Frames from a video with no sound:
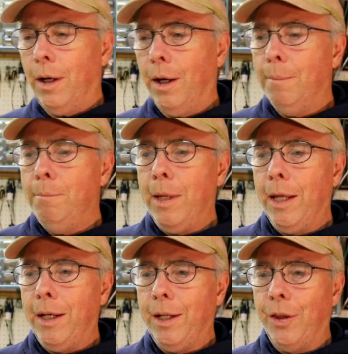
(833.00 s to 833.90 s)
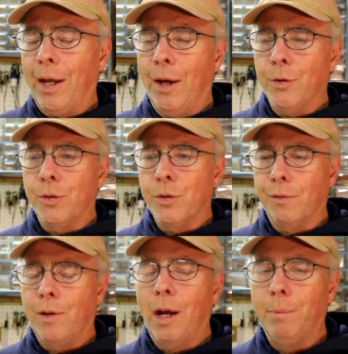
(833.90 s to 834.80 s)
many thousands
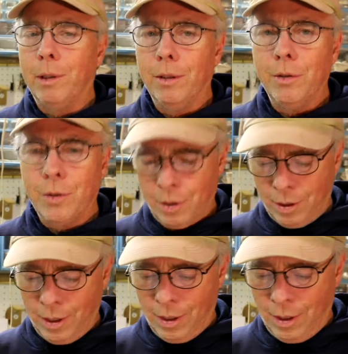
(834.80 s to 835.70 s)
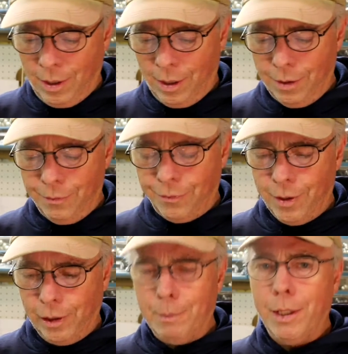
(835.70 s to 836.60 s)
of copies of
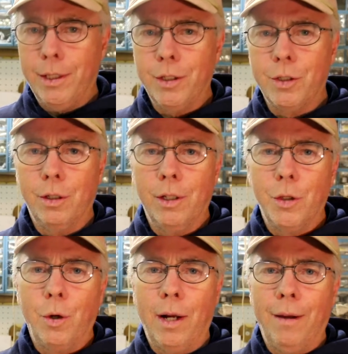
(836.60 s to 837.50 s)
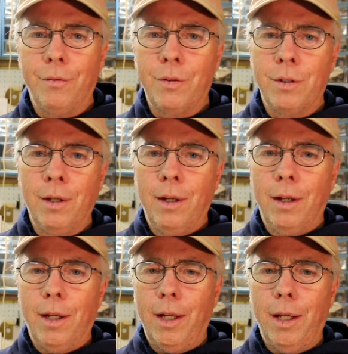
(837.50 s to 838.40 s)
limited edition lithographs
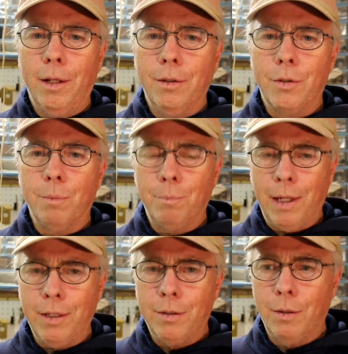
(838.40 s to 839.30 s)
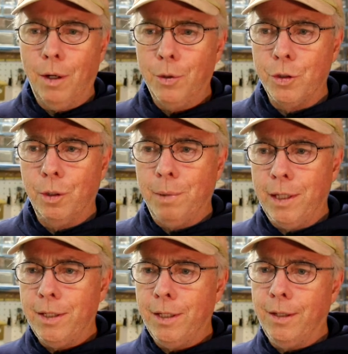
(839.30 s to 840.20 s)
and some original
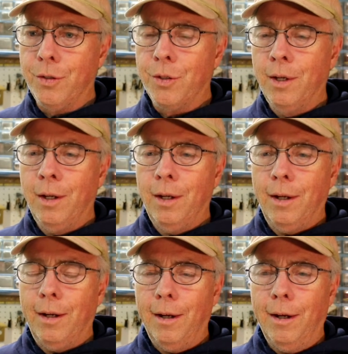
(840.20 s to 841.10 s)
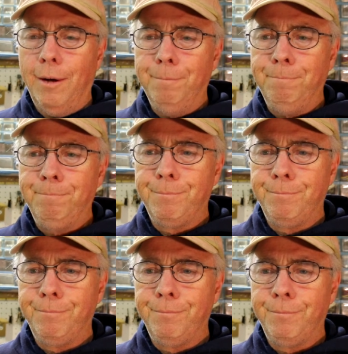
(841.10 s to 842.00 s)
paintings. And
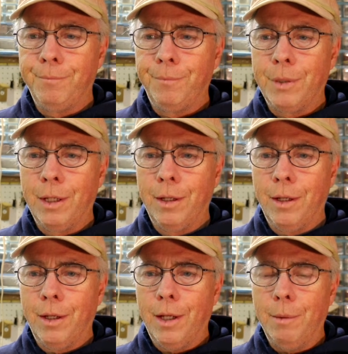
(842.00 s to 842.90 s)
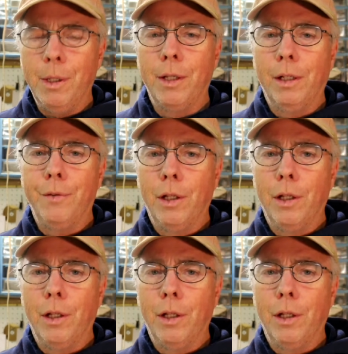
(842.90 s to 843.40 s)
many of the